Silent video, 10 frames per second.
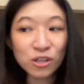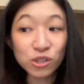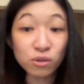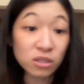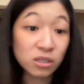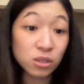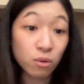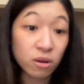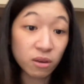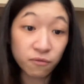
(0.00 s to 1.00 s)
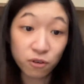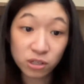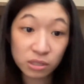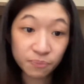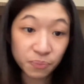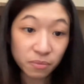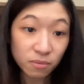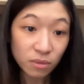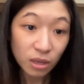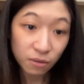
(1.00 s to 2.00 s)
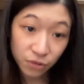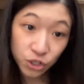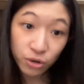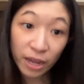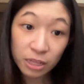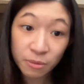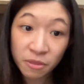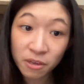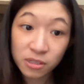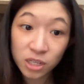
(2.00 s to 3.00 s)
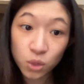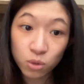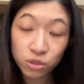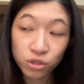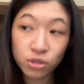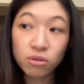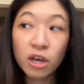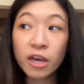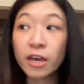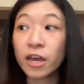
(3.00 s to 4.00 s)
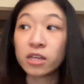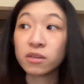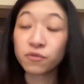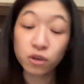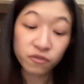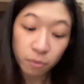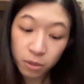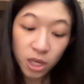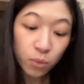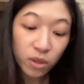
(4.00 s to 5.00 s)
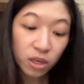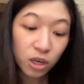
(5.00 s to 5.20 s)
So this is already first visual element things that you want to do. And if you're familiar with